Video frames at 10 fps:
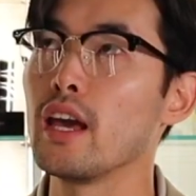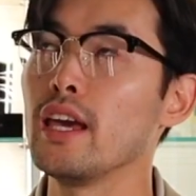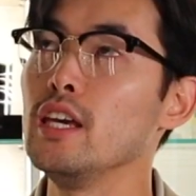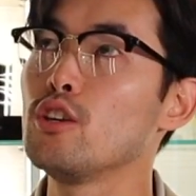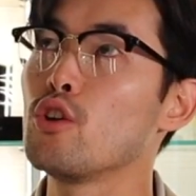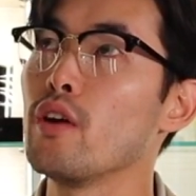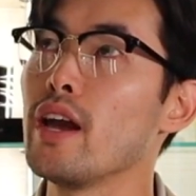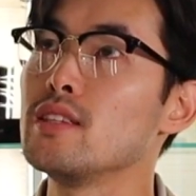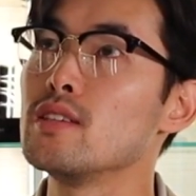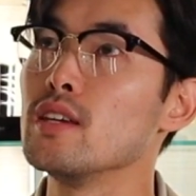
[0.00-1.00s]
He
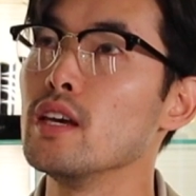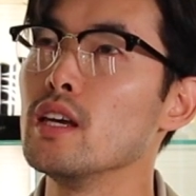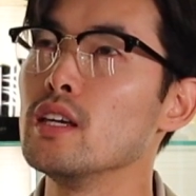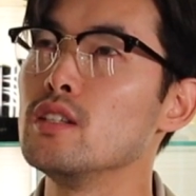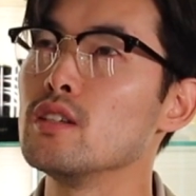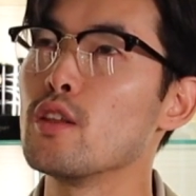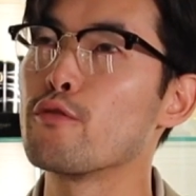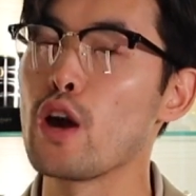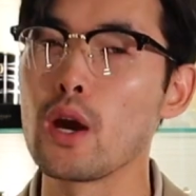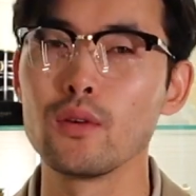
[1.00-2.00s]
created the
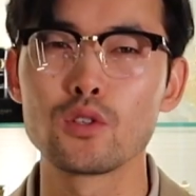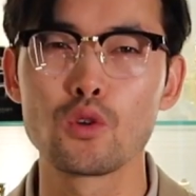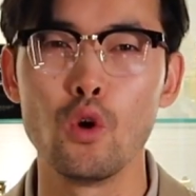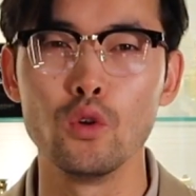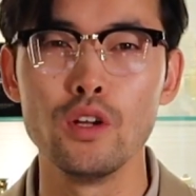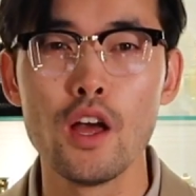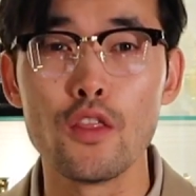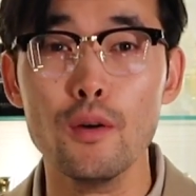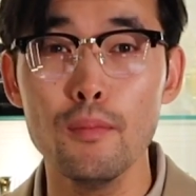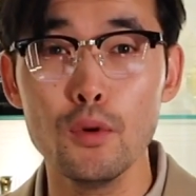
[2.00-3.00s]
fragrance called
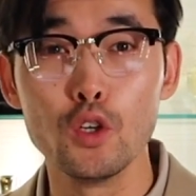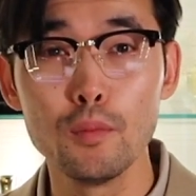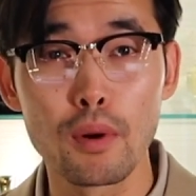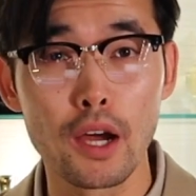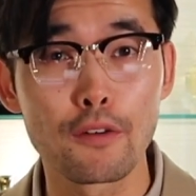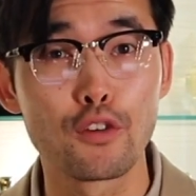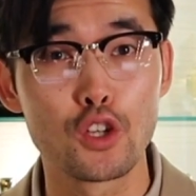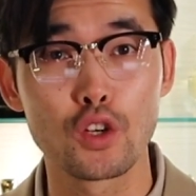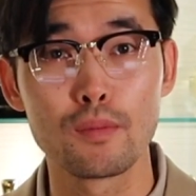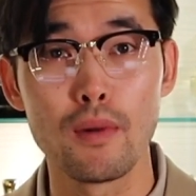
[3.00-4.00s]
The Moon by
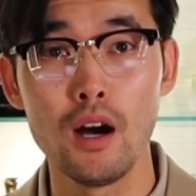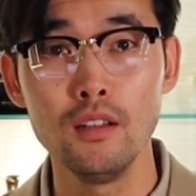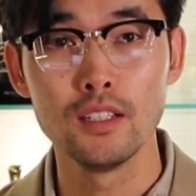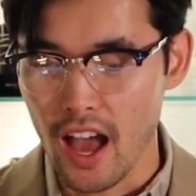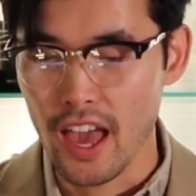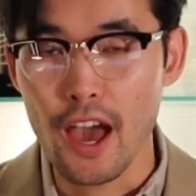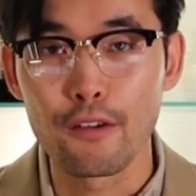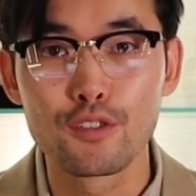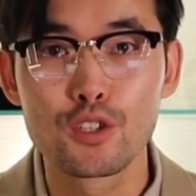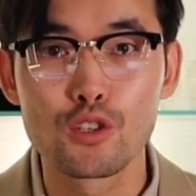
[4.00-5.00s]
Frederic Malle. I
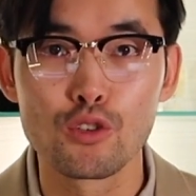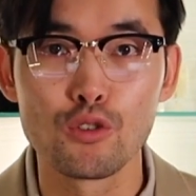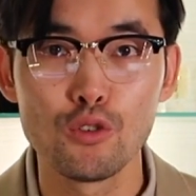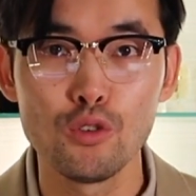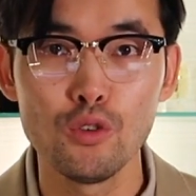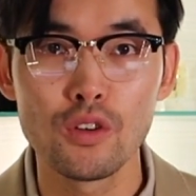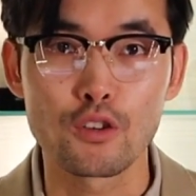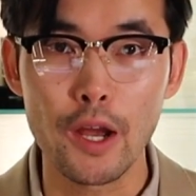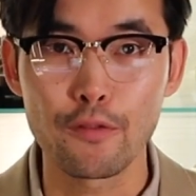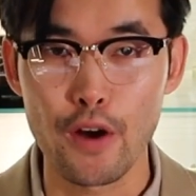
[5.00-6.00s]
have two
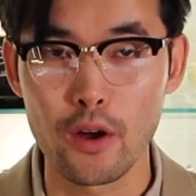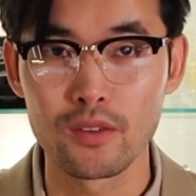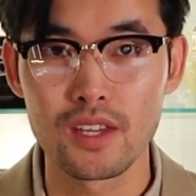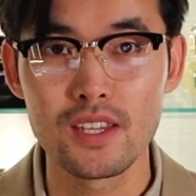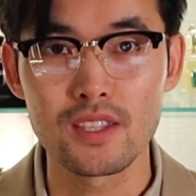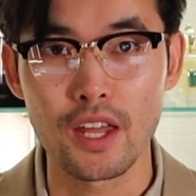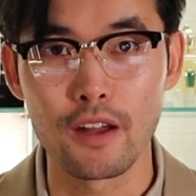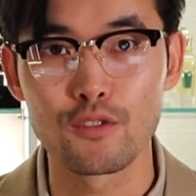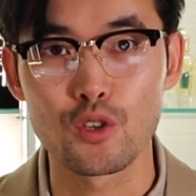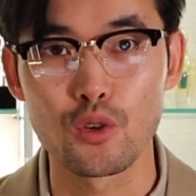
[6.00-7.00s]
great fragrances that
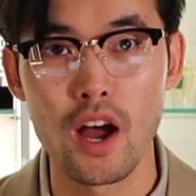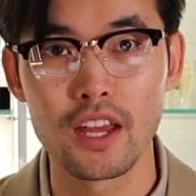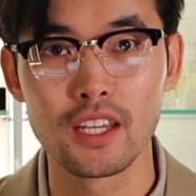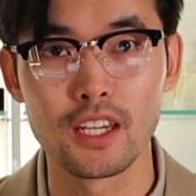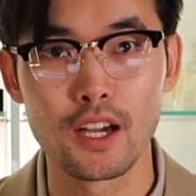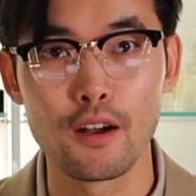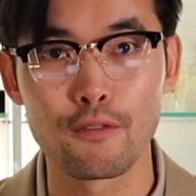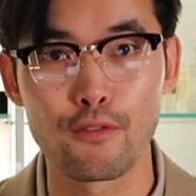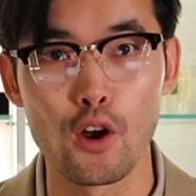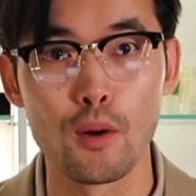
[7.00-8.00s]
I've tried here
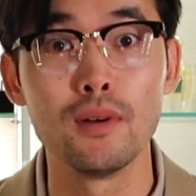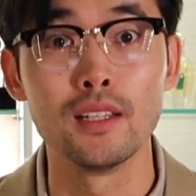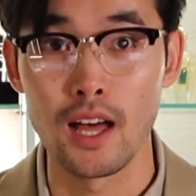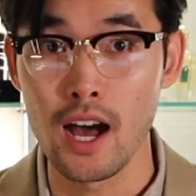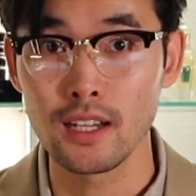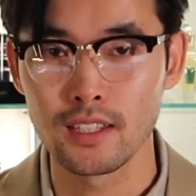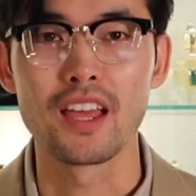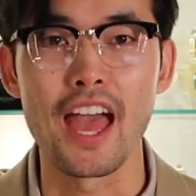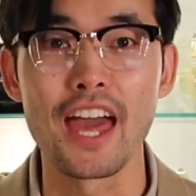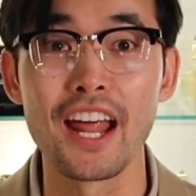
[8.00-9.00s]
from L'Arc,
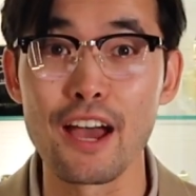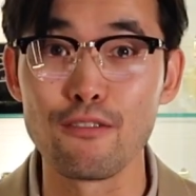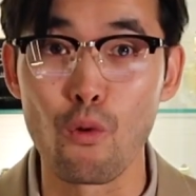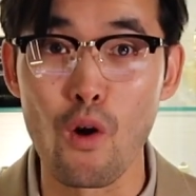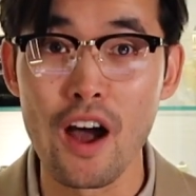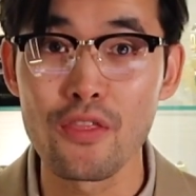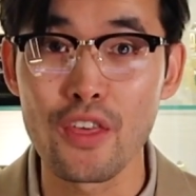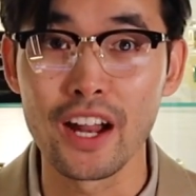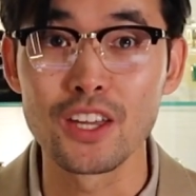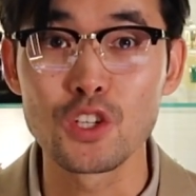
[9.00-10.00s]
and I have one
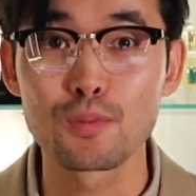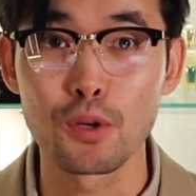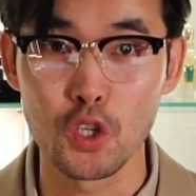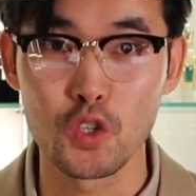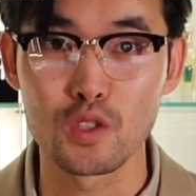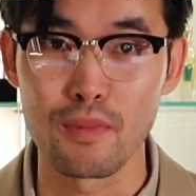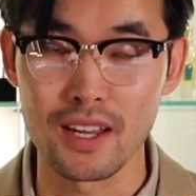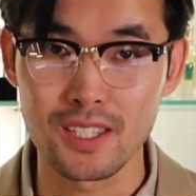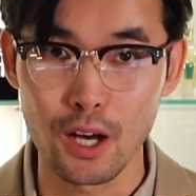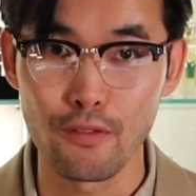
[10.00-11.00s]
that I just purchased
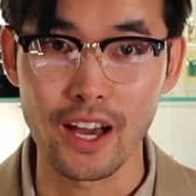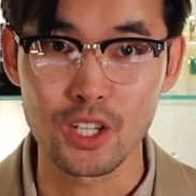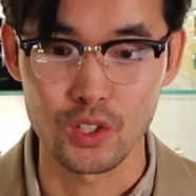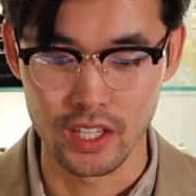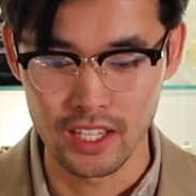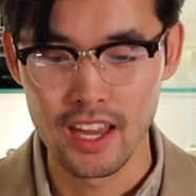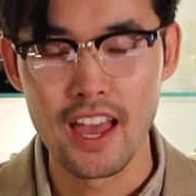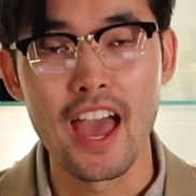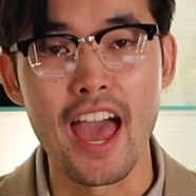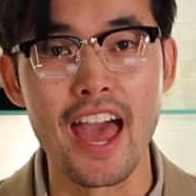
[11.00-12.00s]
myself actually,
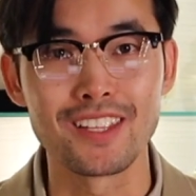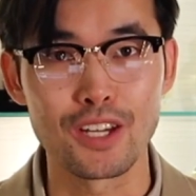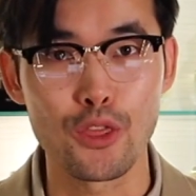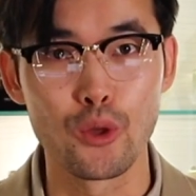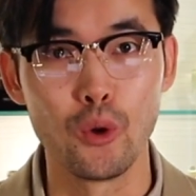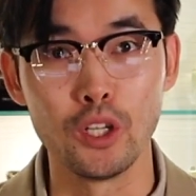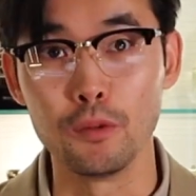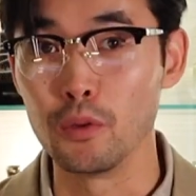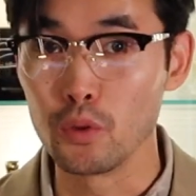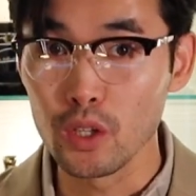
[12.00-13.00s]
and I thought it'd
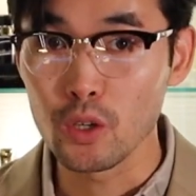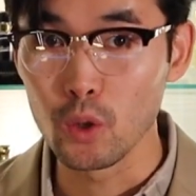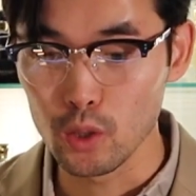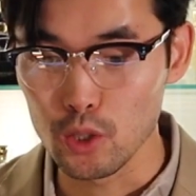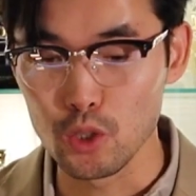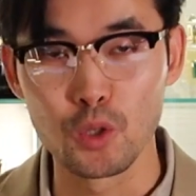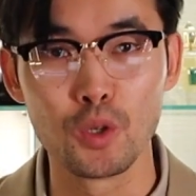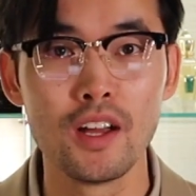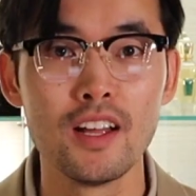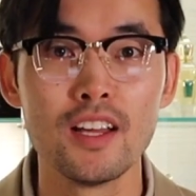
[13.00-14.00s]
be really cool to
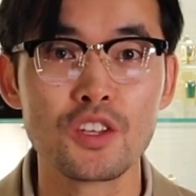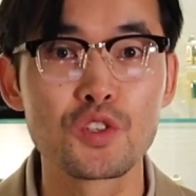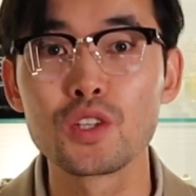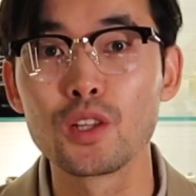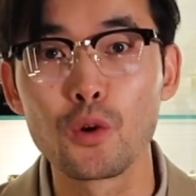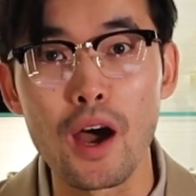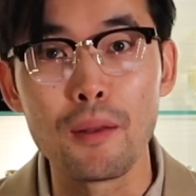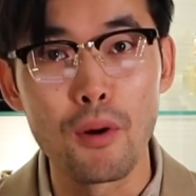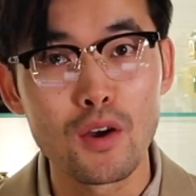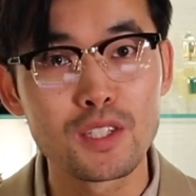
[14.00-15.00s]
do just a little
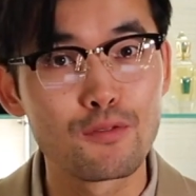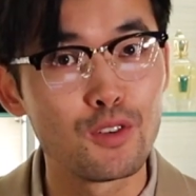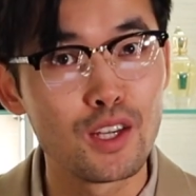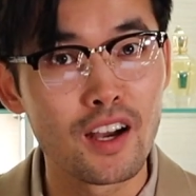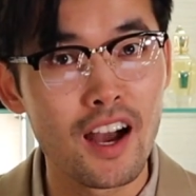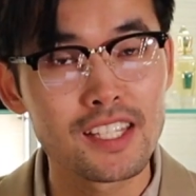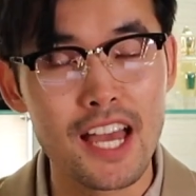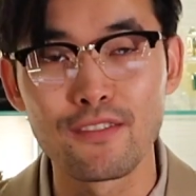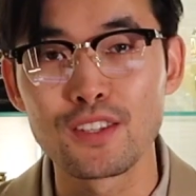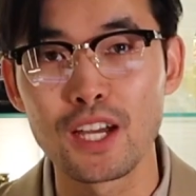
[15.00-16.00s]
unboxing for you guys. I
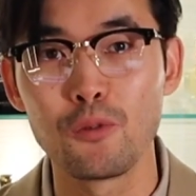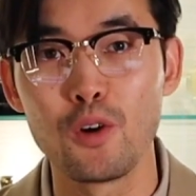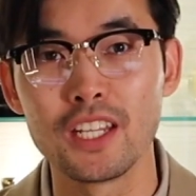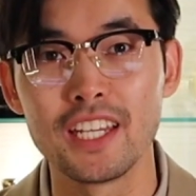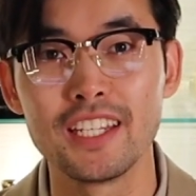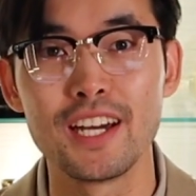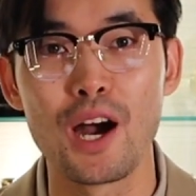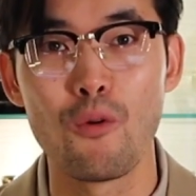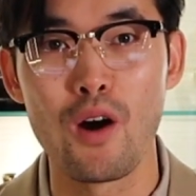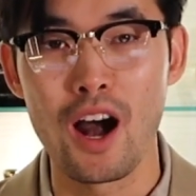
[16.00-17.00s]
haven't done one in
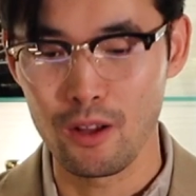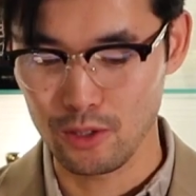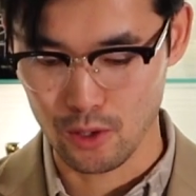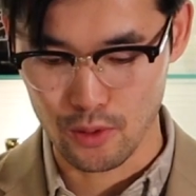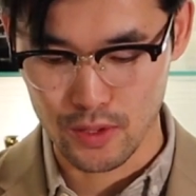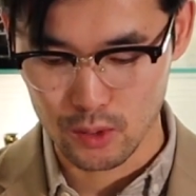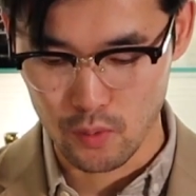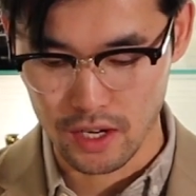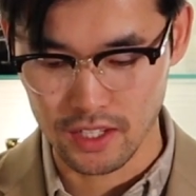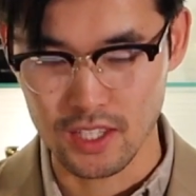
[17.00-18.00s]
a while, so this
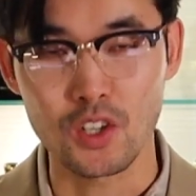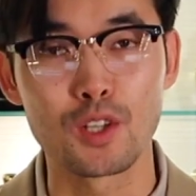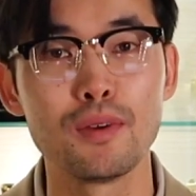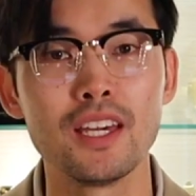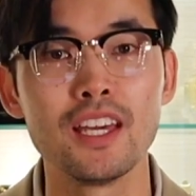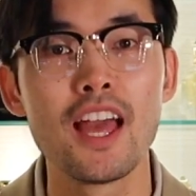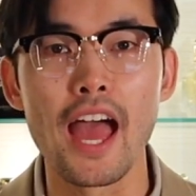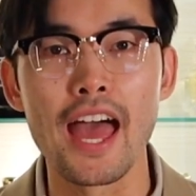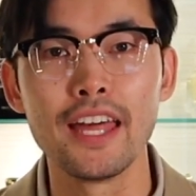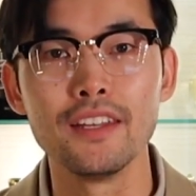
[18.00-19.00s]
one is going to be
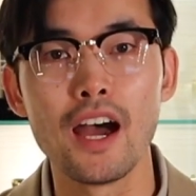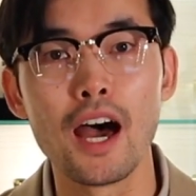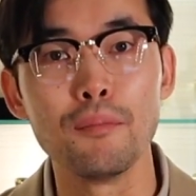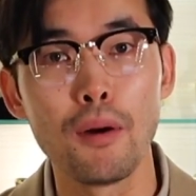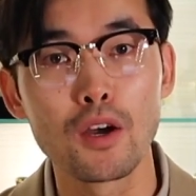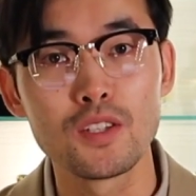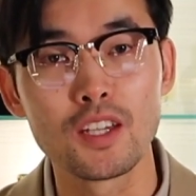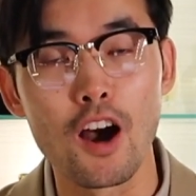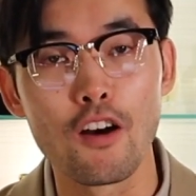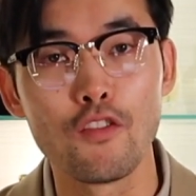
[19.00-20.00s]
an unboxing
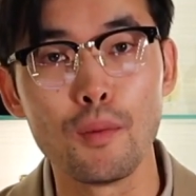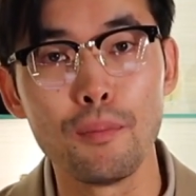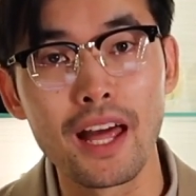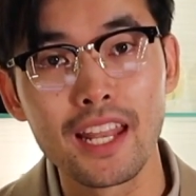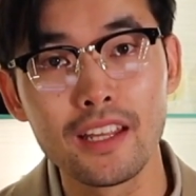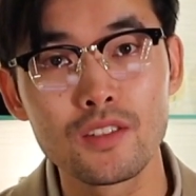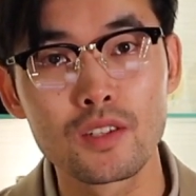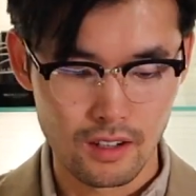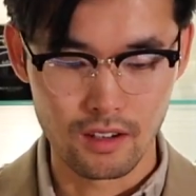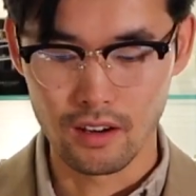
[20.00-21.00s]
of Balade.
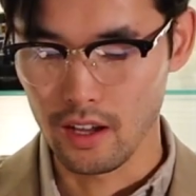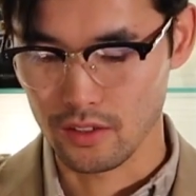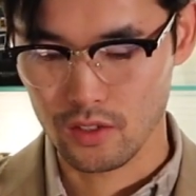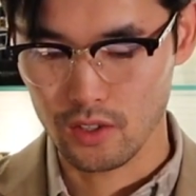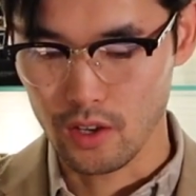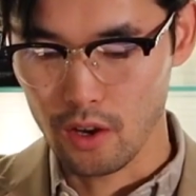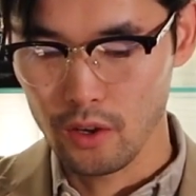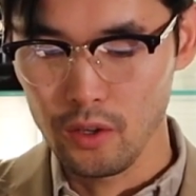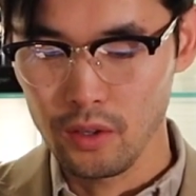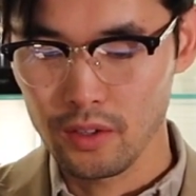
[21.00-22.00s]
Alright,
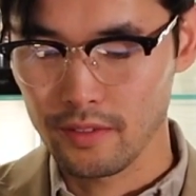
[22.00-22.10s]
so